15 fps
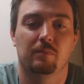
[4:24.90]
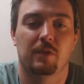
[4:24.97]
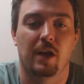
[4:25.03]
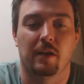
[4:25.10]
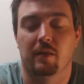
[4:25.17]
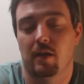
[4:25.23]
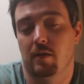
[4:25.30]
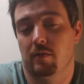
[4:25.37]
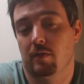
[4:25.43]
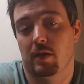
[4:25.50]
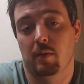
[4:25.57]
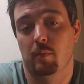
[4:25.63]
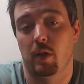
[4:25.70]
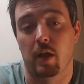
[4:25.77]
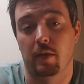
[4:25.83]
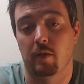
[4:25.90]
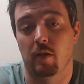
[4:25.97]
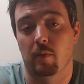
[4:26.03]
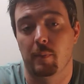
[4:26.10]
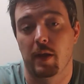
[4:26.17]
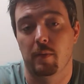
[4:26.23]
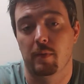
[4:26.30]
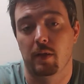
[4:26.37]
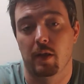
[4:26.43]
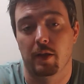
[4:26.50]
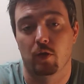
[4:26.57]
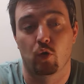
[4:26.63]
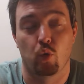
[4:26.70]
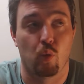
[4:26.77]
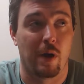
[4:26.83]
Like, they seem like they're maybe
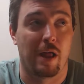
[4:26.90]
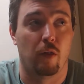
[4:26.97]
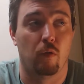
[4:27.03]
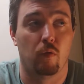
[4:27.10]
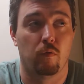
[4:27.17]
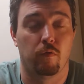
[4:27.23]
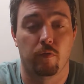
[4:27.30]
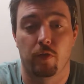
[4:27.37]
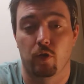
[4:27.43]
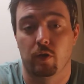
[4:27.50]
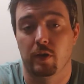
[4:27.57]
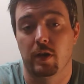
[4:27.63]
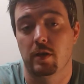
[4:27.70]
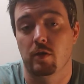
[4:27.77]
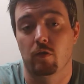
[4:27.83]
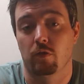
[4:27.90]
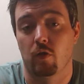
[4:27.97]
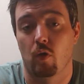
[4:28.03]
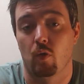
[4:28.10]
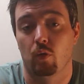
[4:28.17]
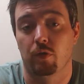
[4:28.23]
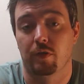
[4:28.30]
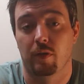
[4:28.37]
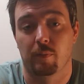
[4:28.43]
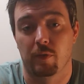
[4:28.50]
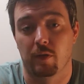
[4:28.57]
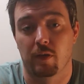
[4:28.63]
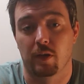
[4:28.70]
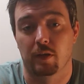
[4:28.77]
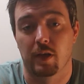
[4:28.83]
like 12, 13 years old,
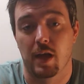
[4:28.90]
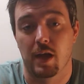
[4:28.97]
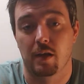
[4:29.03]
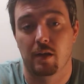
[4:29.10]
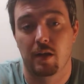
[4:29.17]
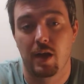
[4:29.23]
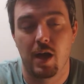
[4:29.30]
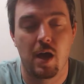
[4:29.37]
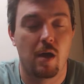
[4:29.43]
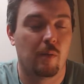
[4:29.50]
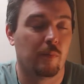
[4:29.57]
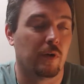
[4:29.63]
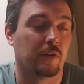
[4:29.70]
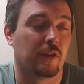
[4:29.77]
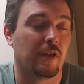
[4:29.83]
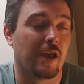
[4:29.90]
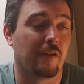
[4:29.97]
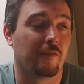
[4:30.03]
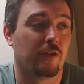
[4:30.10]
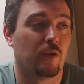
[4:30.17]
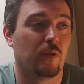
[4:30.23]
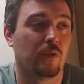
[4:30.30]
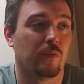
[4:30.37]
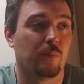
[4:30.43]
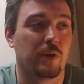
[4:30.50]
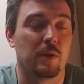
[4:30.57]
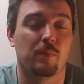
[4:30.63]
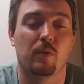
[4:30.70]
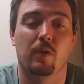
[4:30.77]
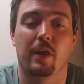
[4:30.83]
something like that. But they have two
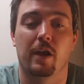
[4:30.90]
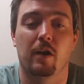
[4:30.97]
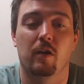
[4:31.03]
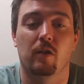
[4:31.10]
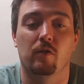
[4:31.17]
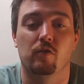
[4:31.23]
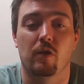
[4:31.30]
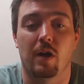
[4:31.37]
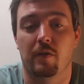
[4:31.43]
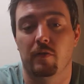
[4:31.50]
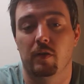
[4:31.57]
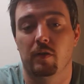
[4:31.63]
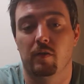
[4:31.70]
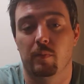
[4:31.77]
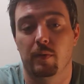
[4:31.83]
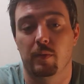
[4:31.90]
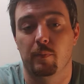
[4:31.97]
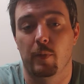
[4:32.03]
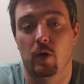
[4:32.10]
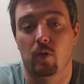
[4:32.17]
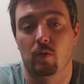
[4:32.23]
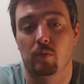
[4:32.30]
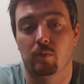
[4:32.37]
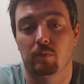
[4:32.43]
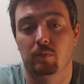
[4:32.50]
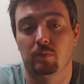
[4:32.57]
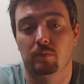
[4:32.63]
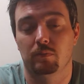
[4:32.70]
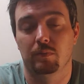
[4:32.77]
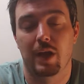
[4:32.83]
people that are driving a speedboat
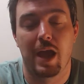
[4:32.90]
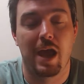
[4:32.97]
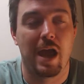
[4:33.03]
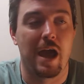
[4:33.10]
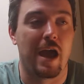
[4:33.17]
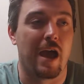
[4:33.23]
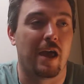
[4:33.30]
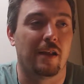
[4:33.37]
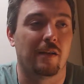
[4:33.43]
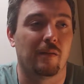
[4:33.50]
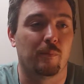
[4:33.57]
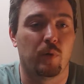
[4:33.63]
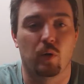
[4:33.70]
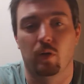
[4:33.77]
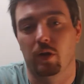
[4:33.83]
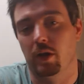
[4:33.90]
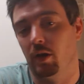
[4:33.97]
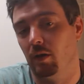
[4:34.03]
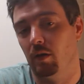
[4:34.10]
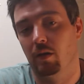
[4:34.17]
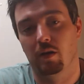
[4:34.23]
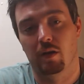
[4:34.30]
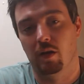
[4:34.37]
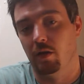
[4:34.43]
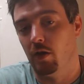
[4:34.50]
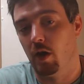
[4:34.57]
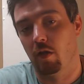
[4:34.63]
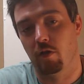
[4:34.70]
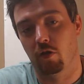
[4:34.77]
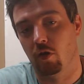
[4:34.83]
and pulling
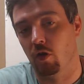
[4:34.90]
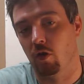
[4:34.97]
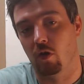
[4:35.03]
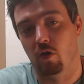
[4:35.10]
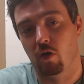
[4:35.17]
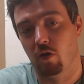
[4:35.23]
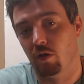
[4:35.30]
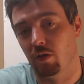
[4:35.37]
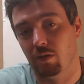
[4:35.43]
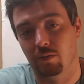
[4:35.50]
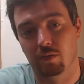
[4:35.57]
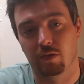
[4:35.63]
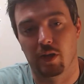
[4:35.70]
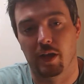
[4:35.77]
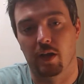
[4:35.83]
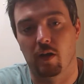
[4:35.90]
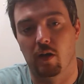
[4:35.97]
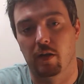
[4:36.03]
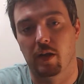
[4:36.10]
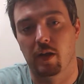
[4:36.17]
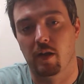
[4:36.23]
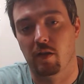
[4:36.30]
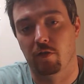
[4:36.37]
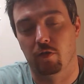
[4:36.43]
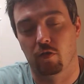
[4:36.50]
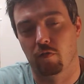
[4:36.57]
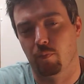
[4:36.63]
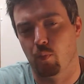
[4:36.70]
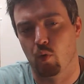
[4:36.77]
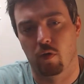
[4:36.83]
another girl, like, on a
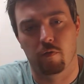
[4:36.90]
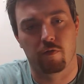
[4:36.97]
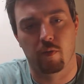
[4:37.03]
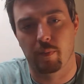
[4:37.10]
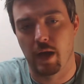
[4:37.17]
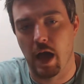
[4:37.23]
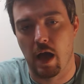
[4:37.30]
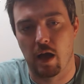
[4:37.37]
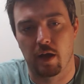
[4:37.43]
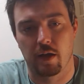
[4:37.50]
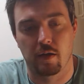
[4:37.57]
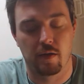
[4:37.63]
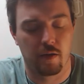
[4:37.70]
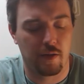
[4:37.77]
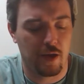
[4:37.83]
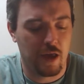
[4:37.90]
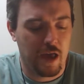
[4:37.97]
surfboard from behind.